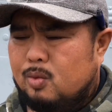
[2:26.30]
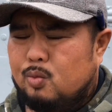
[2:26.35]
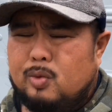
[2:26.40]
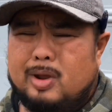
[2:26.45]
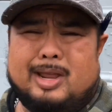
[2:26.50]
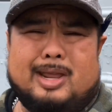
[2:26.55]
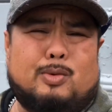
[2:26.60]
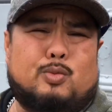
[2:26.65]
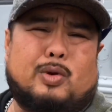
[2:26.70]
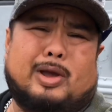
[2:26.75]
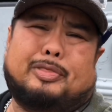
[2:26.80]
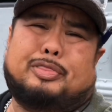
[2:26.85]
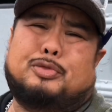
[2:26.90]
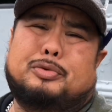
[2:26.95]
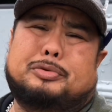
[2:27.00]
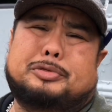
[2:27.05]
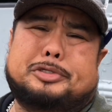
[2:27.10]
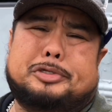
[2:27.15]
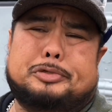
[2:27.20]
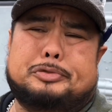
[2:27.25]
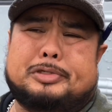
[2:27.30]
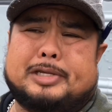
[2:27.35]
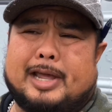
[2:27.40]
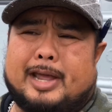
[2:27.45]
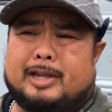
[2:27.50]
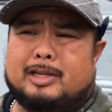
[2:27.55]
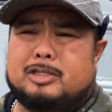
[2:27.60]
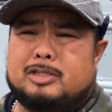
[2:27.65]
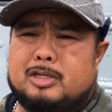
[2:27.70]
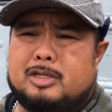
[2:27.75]
We went through 2
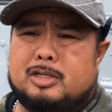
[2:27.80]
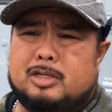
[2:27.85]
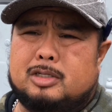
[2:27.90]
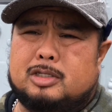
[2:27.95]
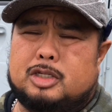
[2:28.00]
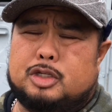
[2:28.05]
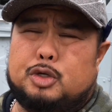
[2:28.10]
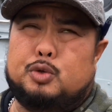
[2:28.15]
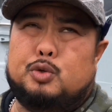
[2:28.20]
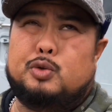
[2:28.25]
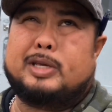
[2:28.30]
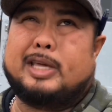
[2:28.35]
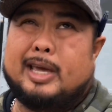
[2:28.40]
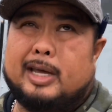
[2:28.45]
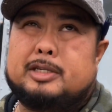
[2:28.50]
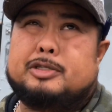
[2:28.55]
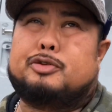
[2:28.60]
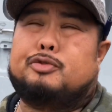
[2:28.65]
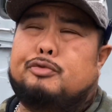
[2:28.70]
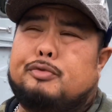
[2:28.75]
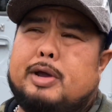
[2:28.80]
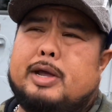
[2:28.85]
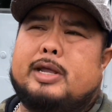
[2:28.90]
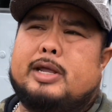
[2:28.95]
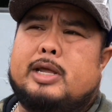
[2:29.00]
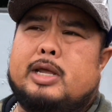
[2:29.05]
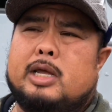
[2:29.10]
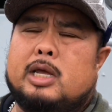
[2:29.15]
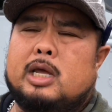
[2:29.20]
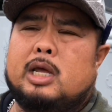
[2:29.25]
kits
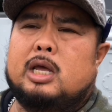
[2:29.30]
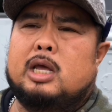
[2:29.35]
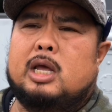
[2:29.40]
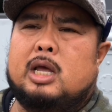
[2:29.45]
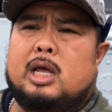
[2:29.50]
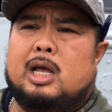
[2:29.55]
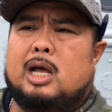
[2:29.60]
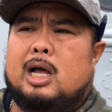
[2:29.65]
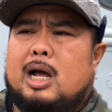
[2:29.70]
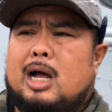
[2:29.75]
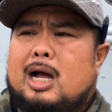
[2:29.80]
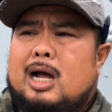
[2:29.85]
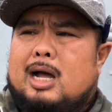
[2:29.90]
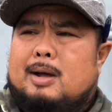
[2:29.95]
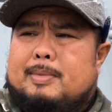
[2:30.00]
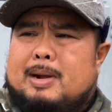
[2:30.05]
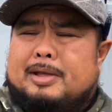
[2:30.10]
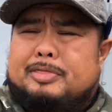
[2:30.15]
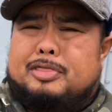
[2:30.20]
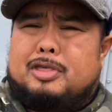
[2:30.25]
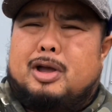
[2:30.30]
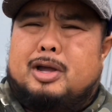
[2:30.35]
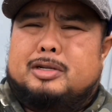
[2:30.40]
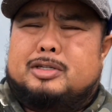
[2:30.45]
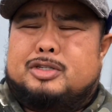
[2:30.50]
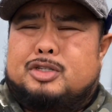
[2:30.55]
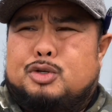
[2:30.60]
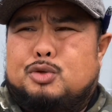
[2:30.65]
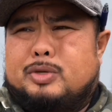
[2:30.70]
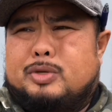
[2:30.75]
already. I
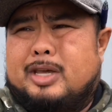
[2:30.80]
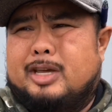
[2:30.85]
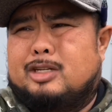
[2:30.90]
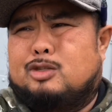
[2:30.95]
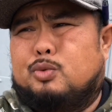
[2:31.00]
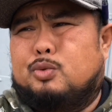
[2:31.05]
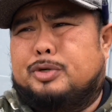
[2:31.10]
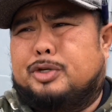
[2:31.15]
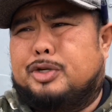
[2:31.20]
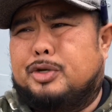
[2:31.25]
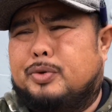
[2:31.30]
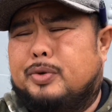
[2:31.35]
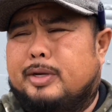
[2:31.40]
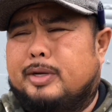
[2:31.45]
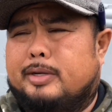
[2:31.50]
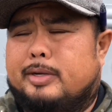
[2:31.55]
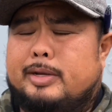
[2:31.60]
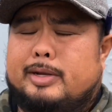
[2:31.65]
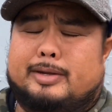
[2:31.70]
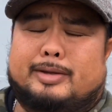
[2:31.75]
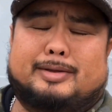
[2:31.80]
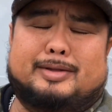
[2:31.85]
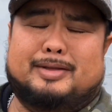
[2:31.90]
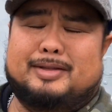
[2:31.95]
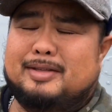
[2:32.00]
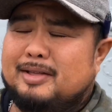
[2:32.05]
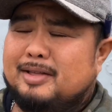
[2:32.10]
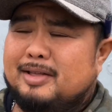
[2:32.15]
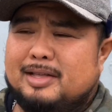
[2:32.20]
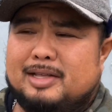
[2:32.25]
thought 2 kits would do it,
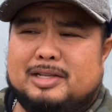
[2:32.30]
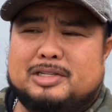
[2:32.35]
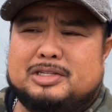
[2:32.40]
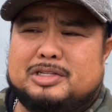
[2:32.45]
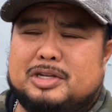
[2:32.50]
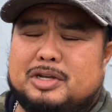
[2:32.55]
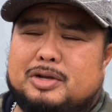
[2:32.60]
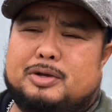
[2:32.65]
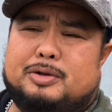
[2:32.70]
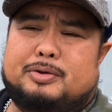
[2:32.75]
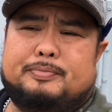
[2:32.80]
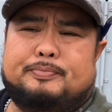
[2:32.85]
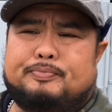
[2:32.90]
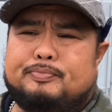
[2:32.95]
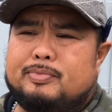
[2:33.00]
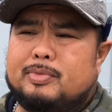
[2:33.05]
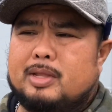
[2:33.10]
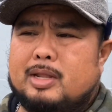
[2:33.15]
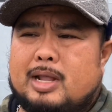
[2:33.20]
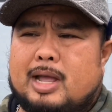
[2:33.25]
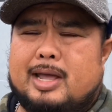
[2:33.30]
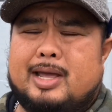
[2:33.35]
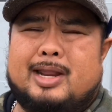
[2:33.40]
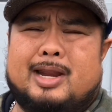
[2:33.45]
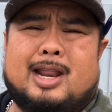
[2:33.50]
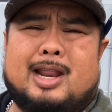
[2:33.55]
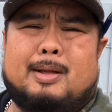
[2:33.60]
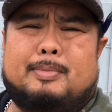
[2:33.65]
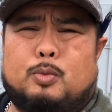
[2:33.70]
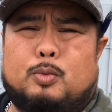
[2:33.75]
so I
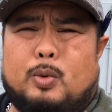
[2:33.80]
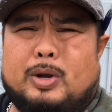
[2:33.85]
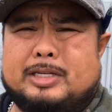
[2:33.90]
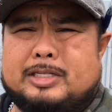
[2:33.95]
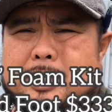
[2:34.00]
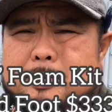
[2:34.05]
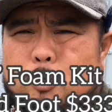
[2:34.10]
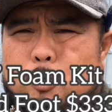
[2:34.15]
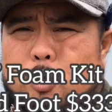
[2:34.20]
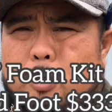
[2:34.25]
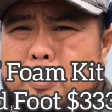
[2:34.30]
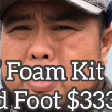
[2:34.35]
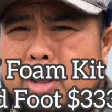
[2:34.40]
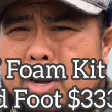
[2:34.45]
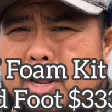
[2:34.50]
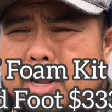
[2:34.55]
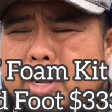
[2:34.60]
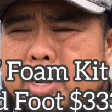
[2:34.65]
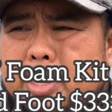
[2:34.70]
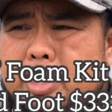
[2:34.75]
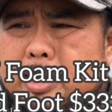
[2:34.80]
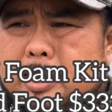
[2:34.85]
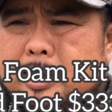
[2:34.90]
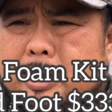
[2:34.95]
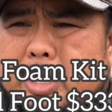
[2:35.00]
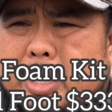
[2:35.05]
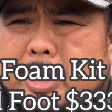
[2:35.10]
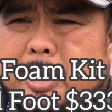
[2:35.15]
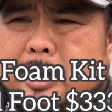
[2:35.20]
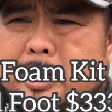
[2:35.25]
ended up wasting more money
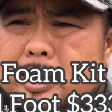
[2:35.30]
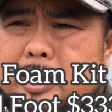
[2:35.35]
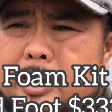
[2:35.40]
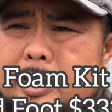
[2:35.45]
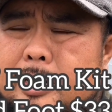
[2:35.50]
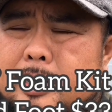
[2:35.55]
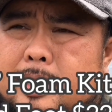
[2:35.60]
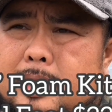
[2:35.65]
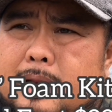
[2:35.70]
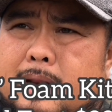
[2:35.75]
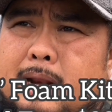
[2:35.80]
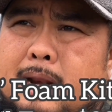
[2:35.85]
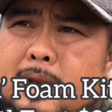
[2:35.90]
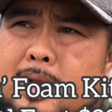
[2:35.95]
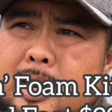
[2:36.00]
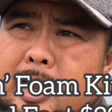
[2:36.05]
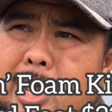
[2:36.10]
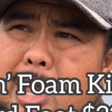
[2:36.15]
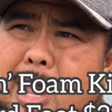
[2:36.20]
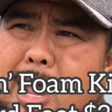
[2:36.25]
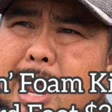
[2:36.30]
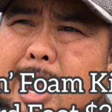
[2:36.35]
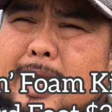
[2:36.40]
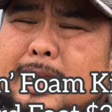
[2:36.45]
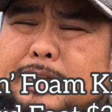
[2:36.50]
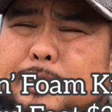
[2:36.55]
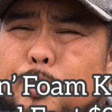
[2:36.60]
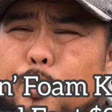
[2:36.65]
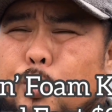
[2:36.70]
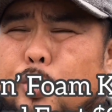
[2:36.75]
than
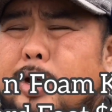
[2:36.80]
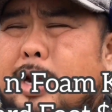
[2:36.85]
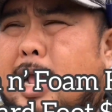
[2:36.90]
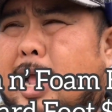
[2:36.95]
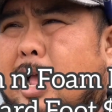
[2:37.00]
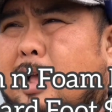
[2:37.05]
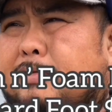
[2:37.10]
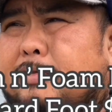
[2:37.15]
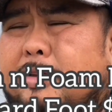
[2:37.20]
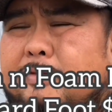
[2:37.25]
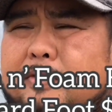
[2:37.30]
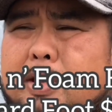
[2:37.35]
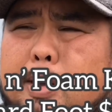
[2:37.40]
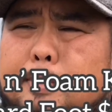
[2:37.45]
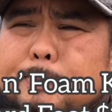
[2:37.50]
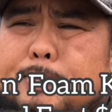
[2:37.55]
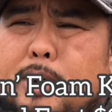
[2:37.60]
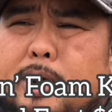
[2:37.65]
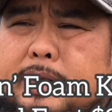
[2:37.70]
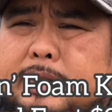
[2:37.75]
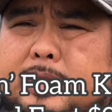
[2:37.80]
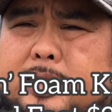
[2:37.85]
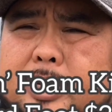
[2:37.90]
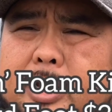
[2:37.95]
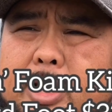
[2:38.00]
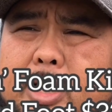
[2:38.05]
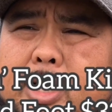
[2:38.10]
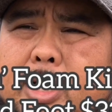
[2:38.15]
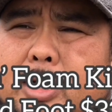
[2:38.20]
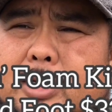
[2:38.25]
I would have if I bought
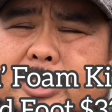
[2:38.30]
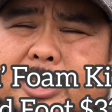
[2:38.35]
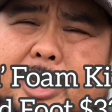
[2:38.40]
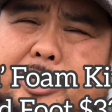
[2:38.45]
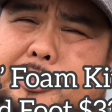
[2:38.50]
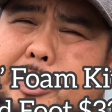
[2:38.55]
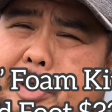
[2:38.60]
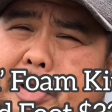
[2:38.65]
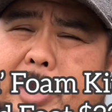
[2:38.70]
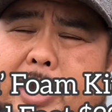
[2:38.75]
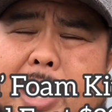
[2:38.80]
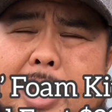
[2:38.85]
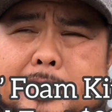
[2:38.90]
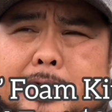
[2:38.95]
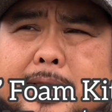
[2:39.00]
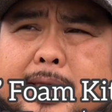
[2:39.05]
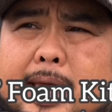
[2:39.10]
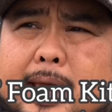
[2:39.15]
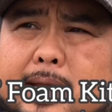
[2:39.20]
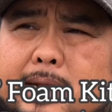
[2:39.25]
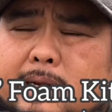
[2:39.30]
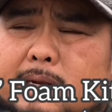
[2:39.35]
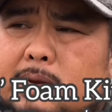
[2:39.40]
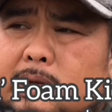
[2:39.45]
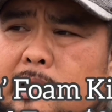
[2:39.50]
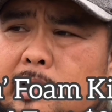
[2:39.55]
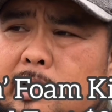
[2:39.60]
the 600 out the gate.